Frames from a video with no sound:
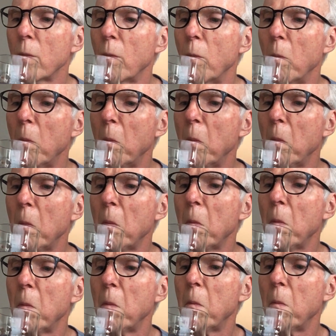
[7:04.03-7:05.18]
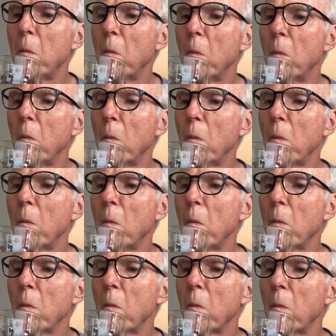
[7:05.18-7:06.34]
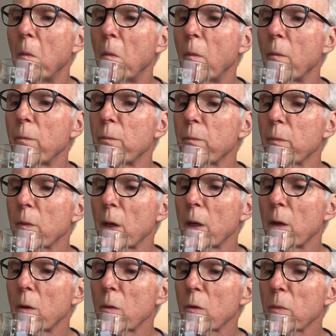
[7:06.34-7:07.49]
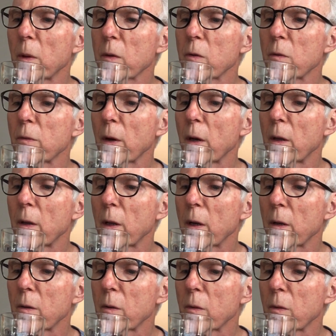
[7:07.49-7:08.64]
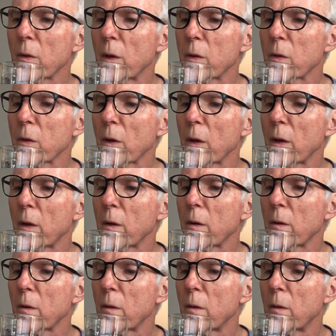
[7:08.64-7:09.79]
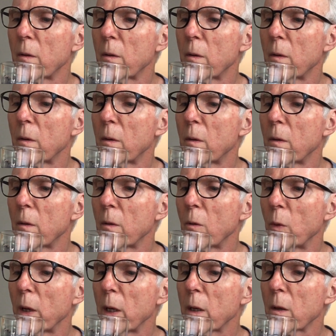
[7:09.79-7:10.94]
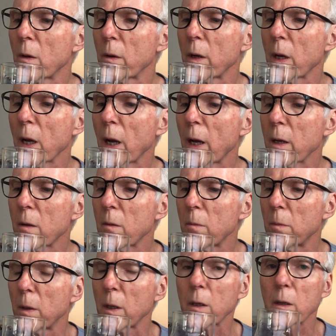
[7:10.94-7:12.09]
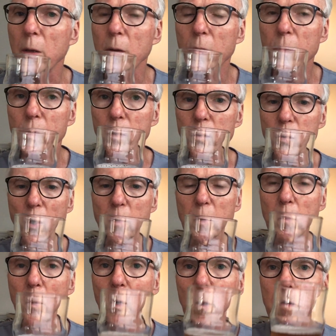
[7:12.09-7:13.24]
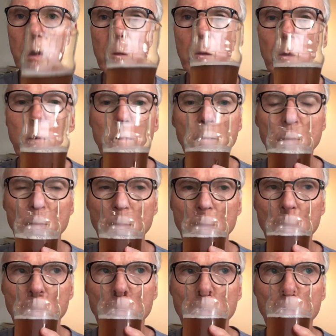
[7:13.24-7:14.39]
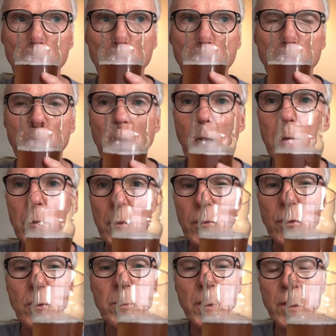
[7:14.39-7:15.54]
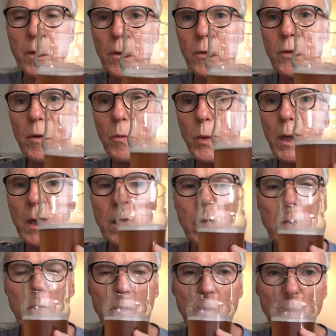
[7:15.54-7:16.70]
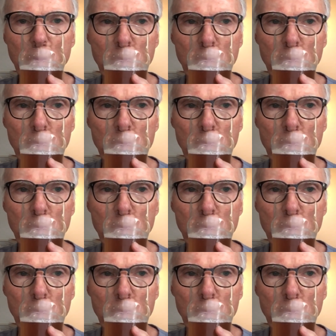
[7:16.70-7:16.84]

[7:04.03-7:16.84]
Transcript: Mm -hmm. Mm -hmm. They don't specify that it's it's uh, wheat or not, but it's just German malt. Uh, I would assume that there's some wheat in this.